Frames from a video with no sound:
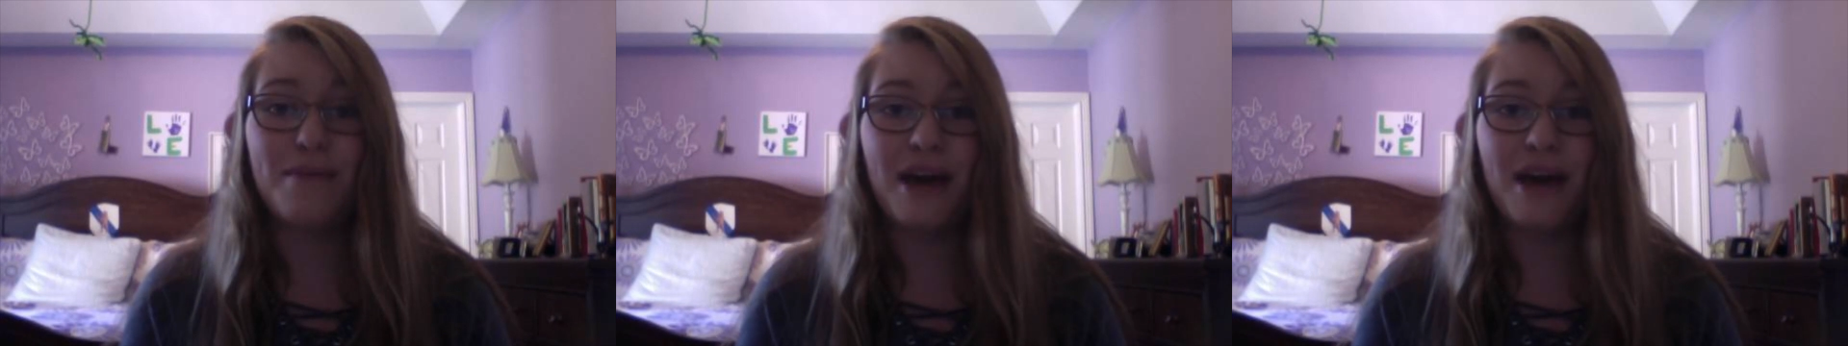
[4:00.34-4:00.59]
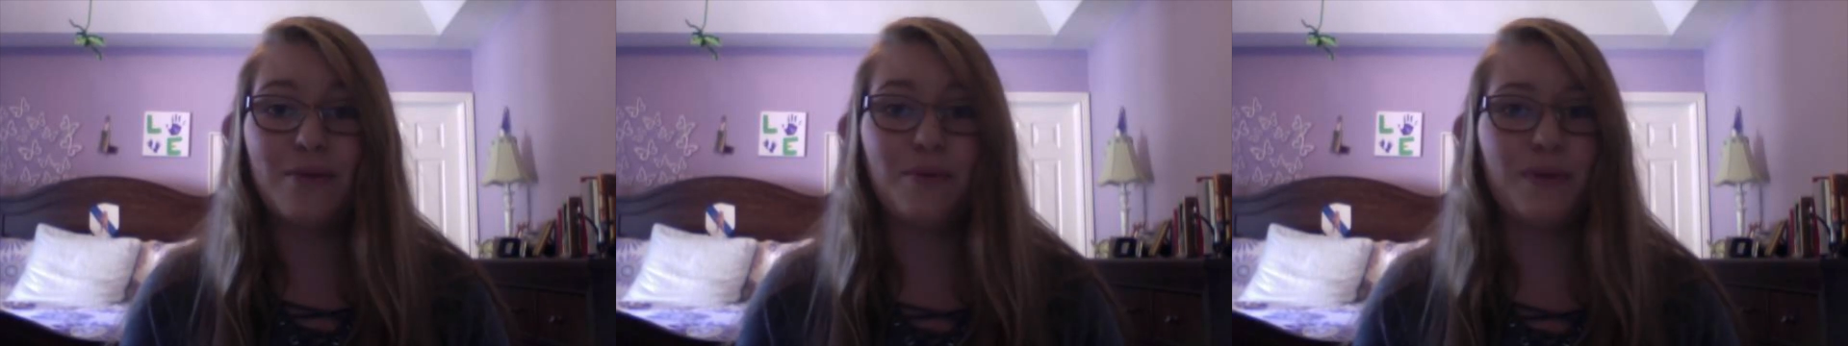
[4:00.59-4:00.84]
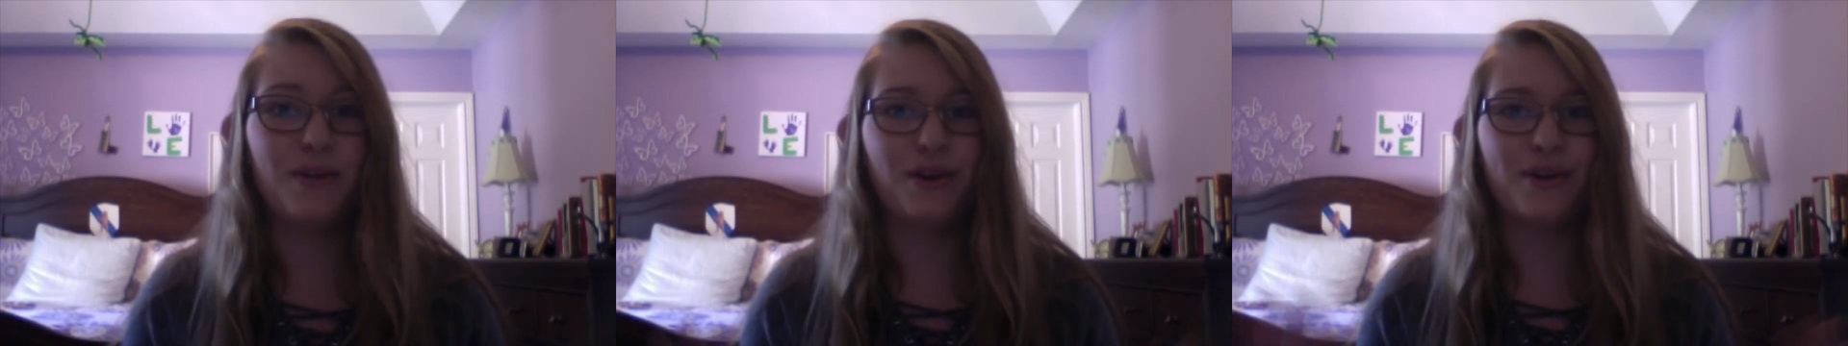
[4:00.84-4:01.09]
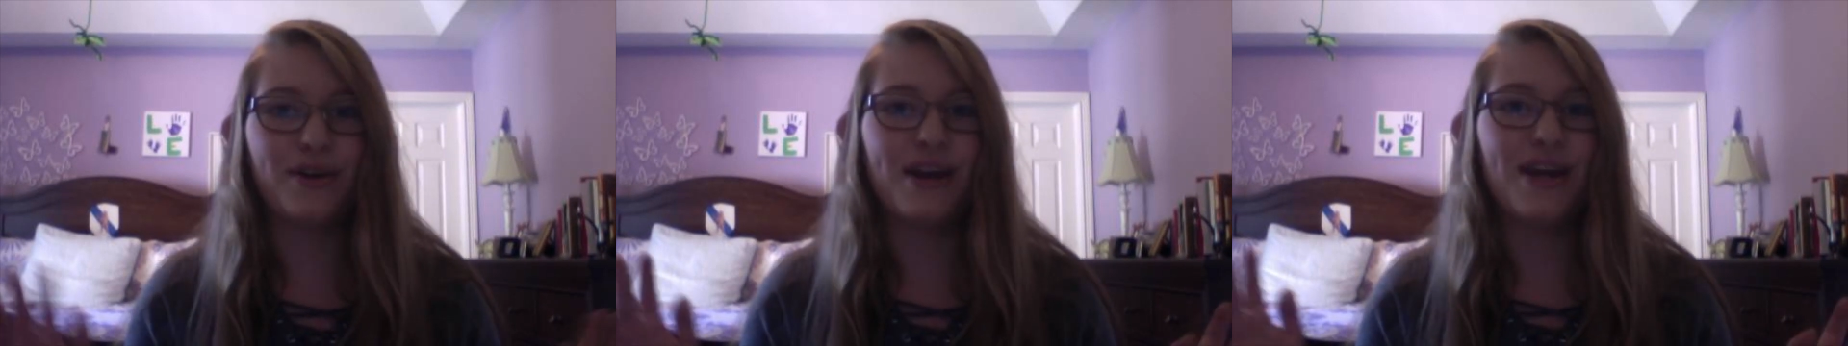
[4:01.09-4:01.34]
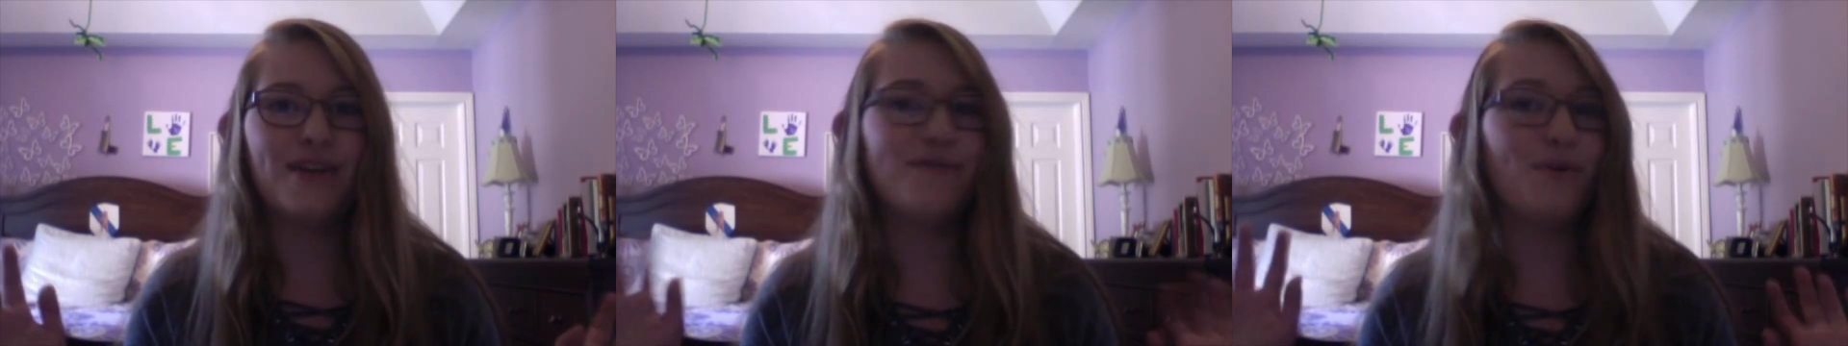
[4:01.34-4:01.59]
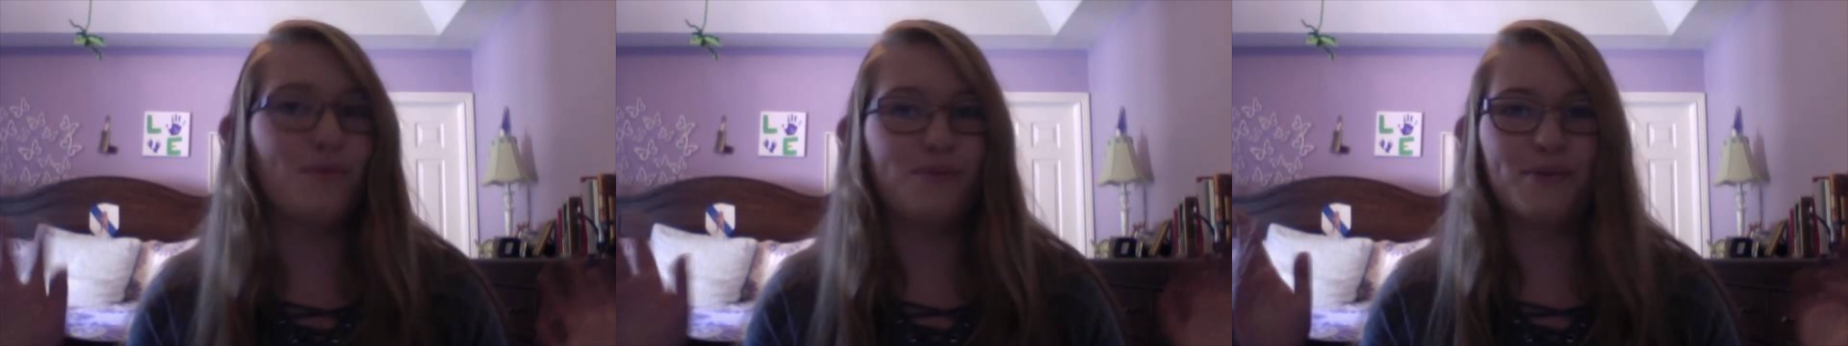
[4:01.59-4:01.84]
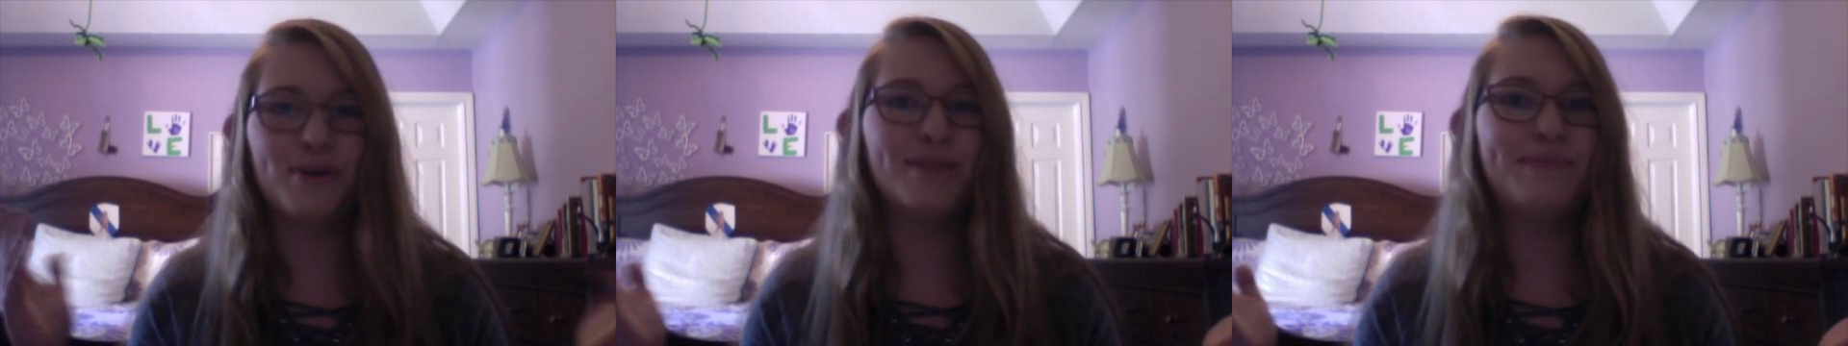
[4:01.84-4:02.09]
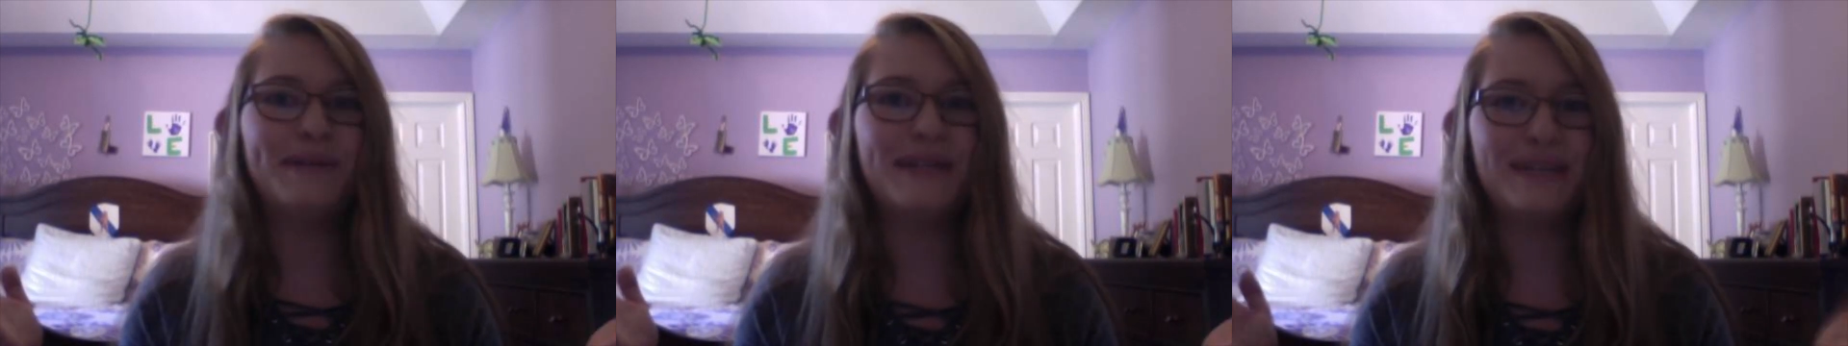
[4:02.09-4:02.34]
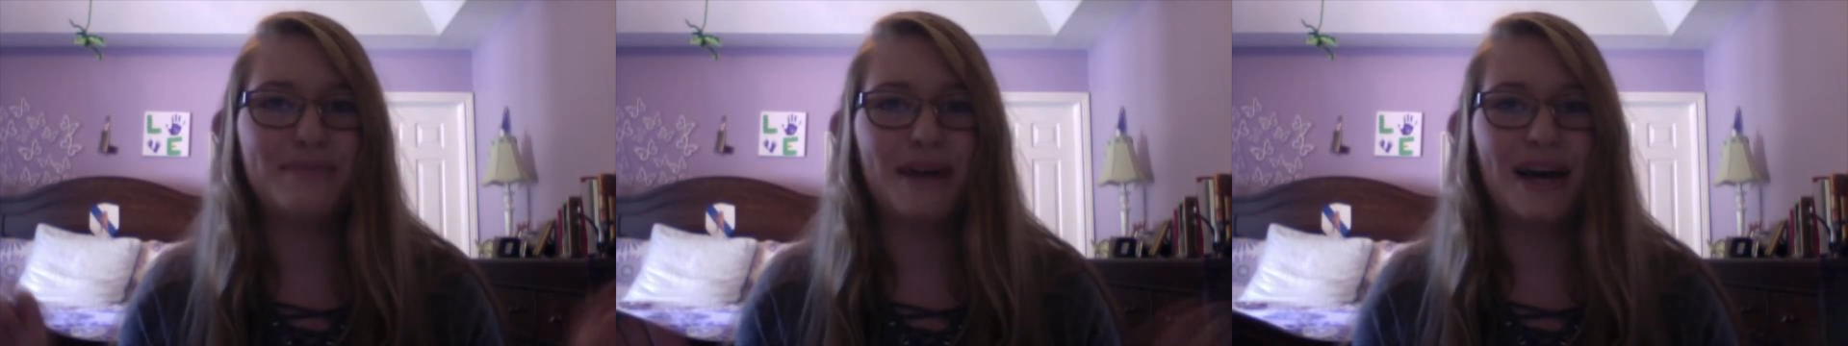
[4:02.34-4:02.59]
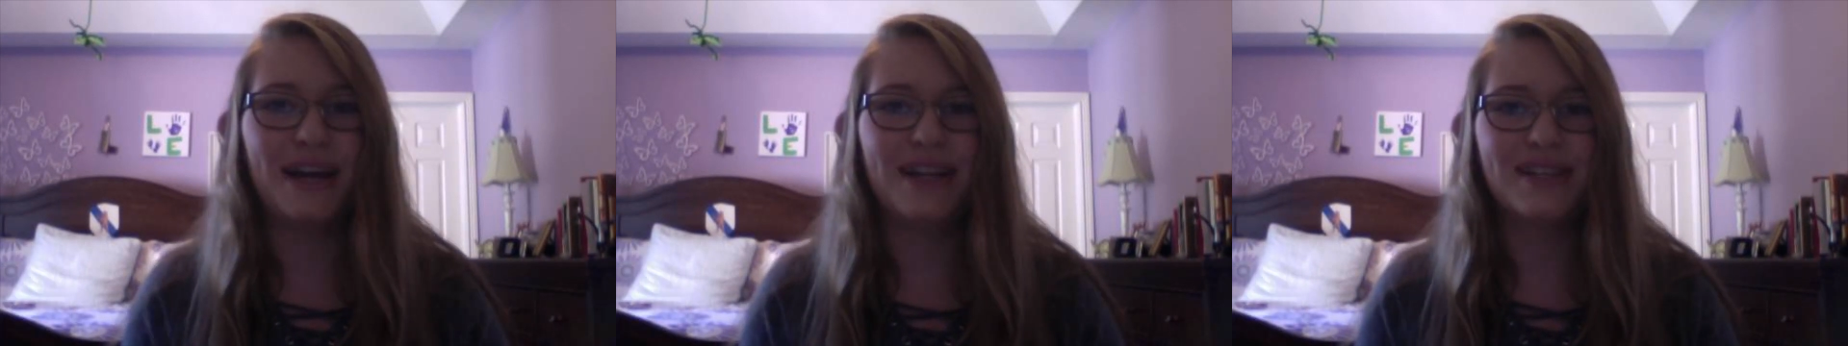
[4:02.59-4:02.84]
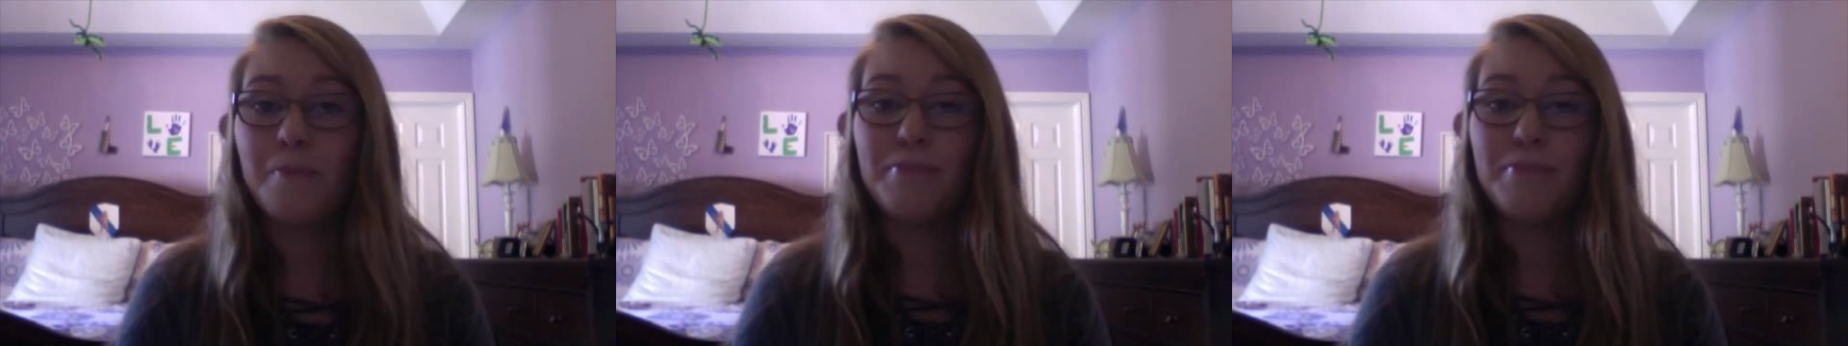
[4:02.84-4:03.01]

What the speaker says: back with your creative world-building minds.